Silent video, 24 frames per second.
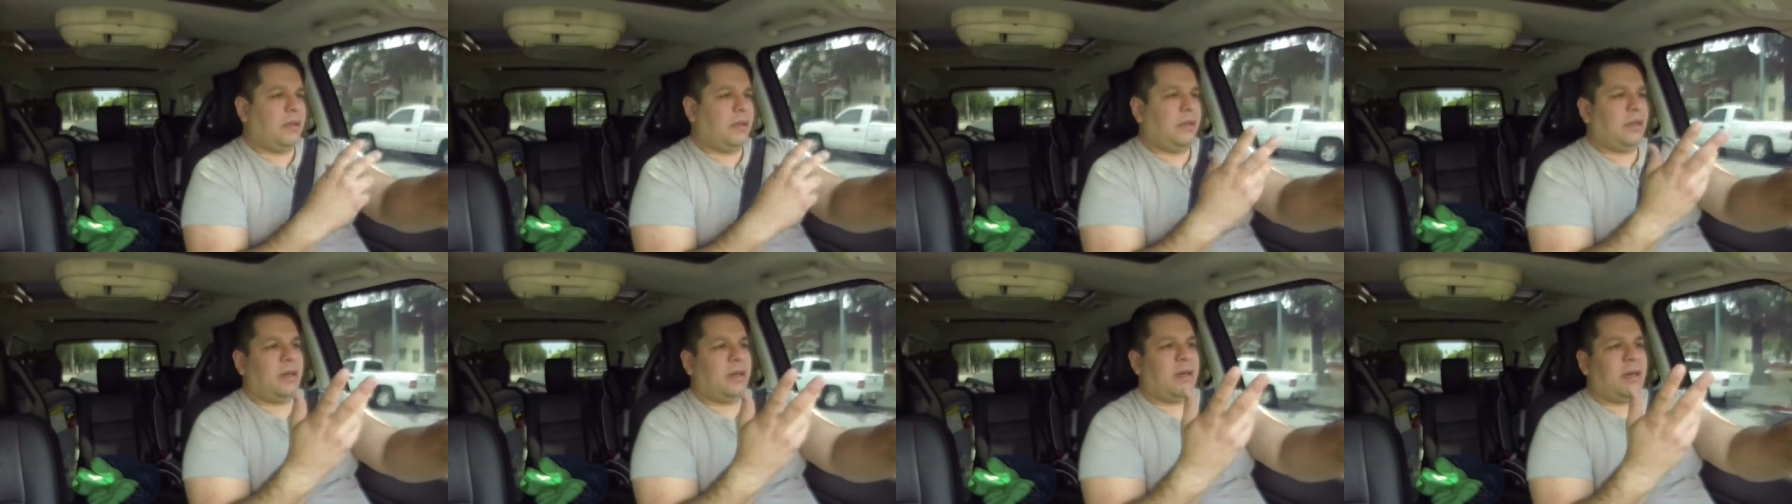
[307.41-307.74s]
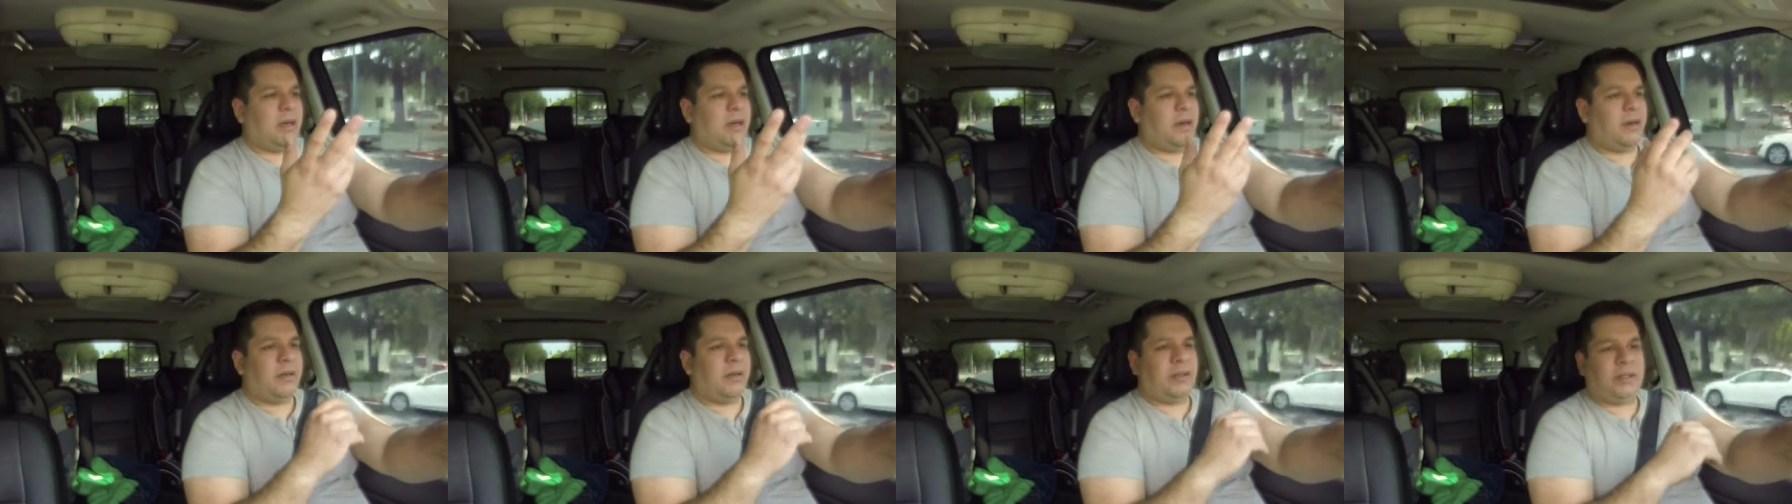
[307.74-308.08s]

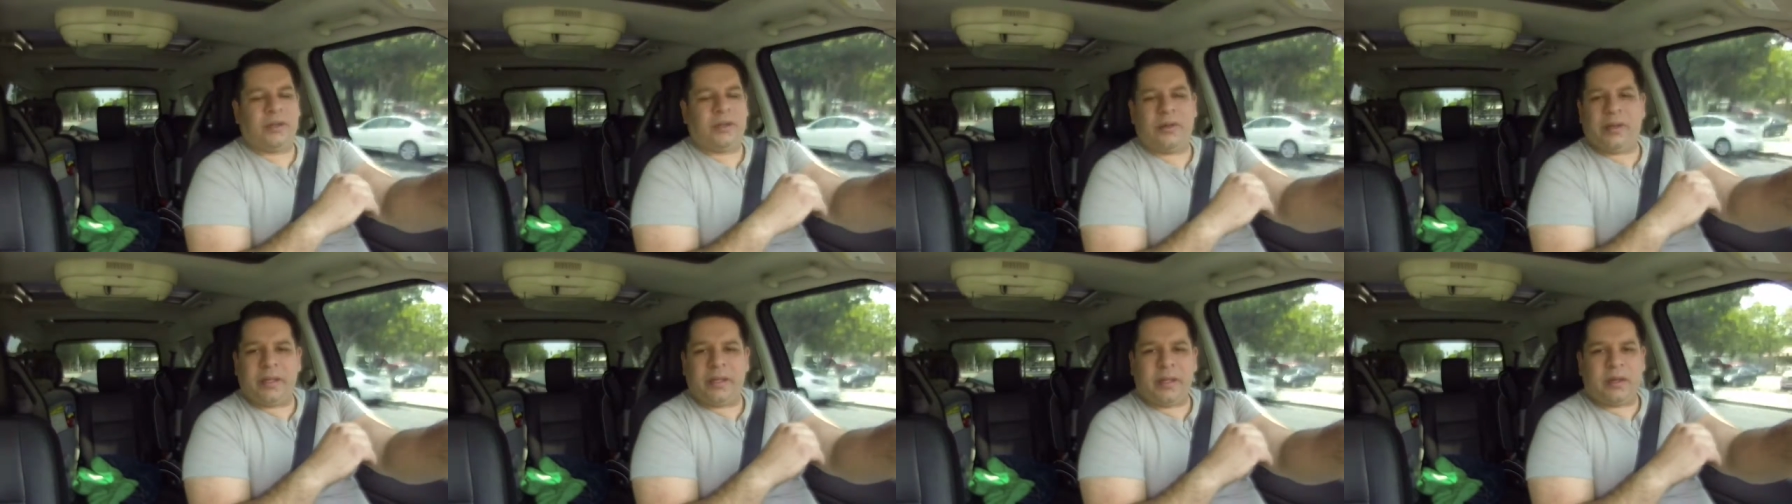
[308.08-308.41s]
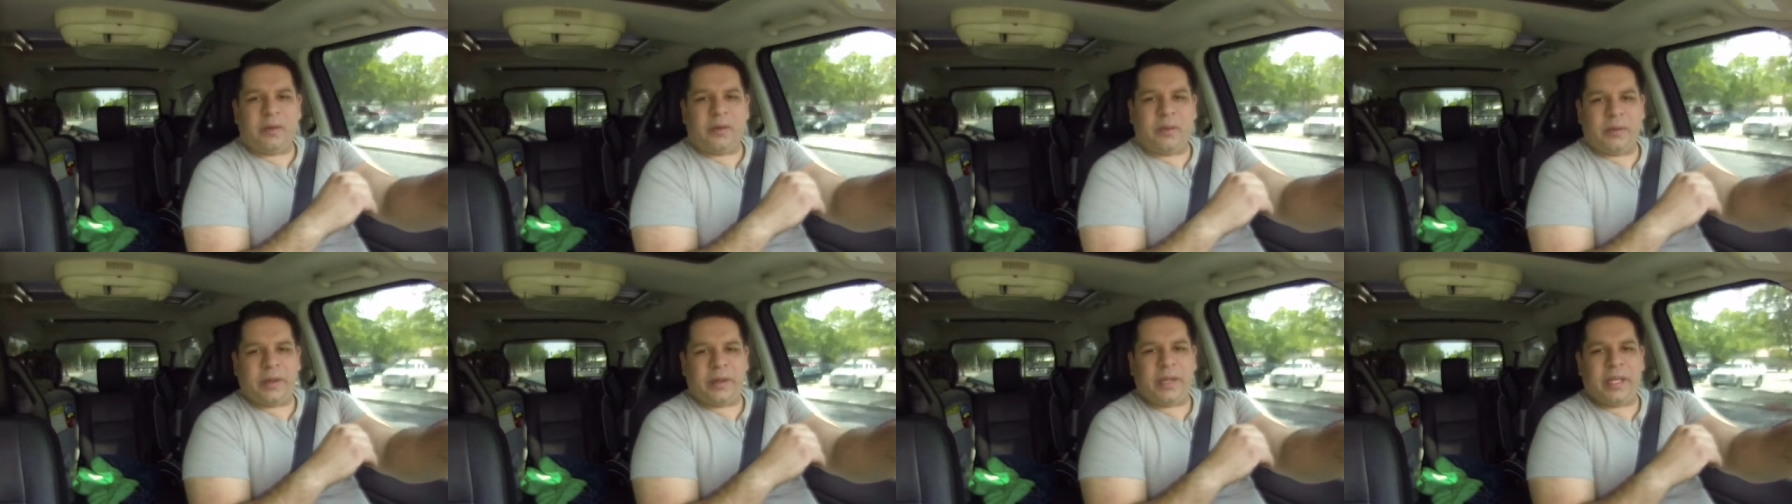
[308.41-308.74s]
they're doing
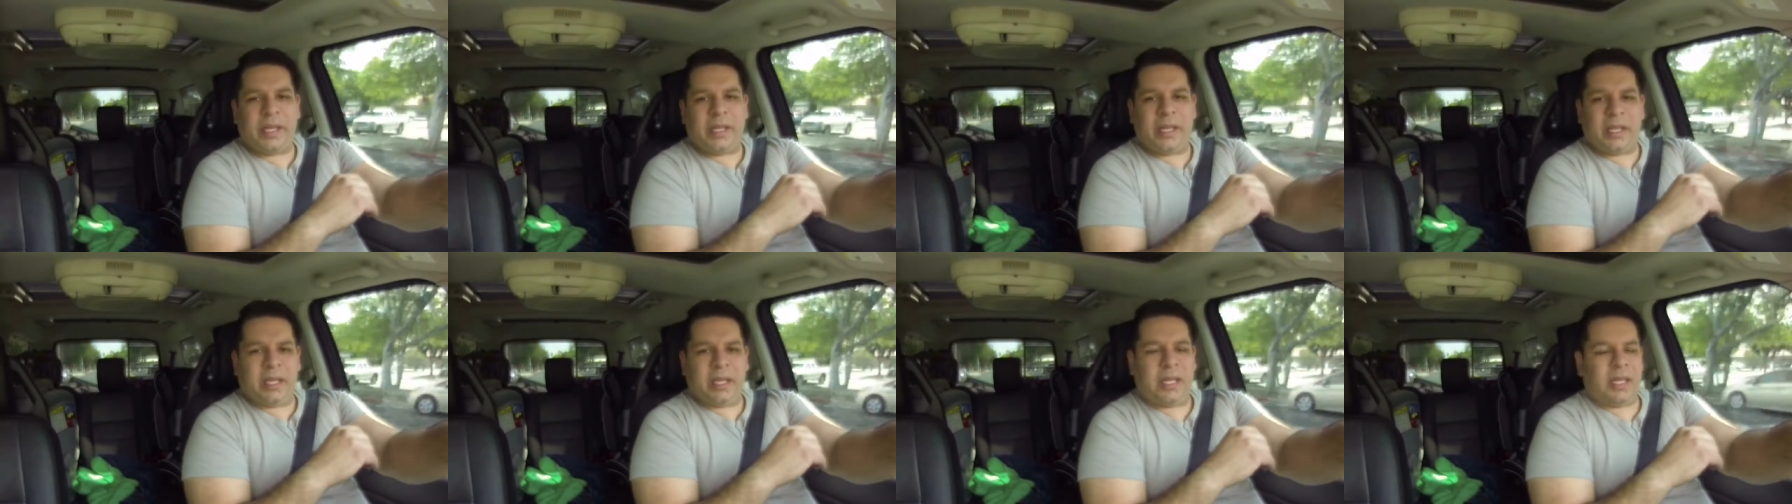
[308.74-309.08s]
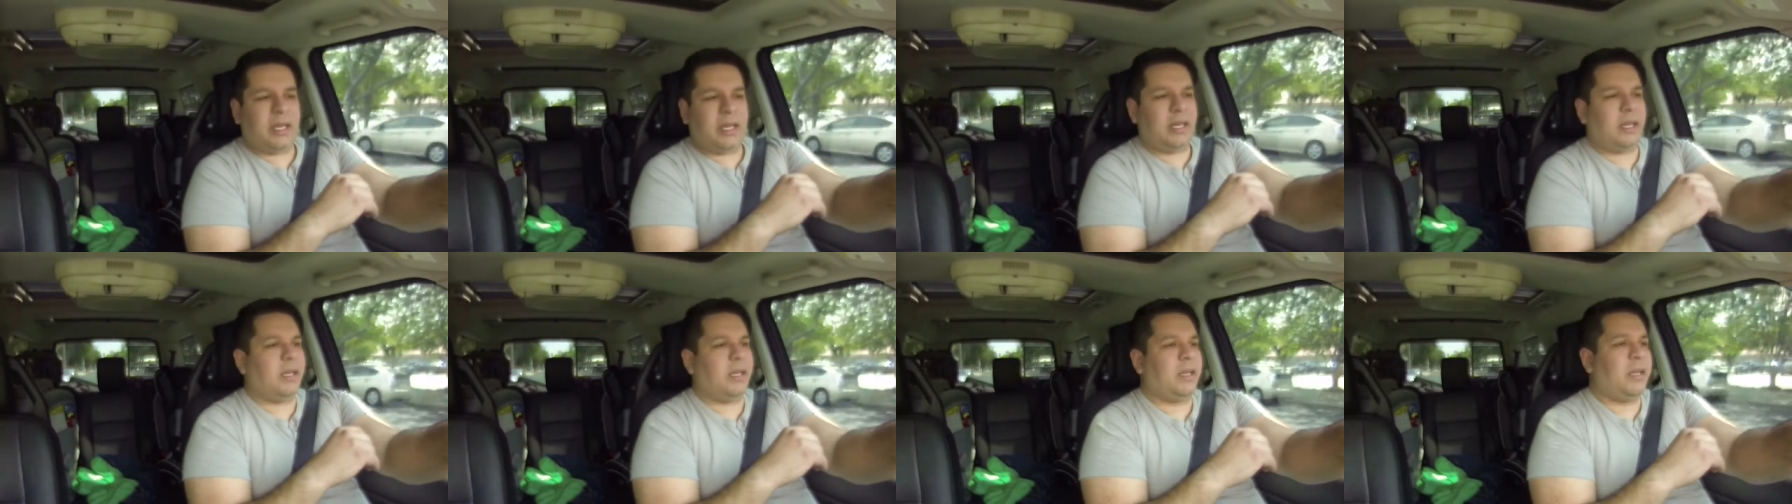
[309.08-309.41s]
their own thing.
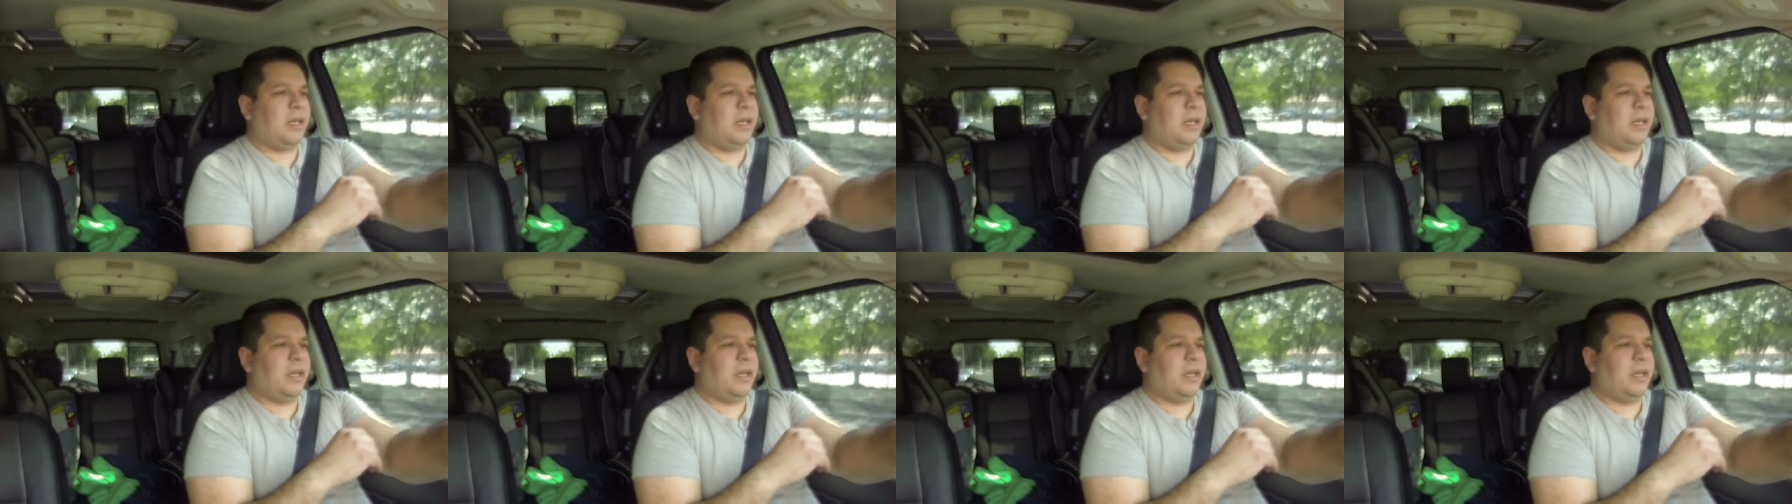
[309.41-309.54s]
And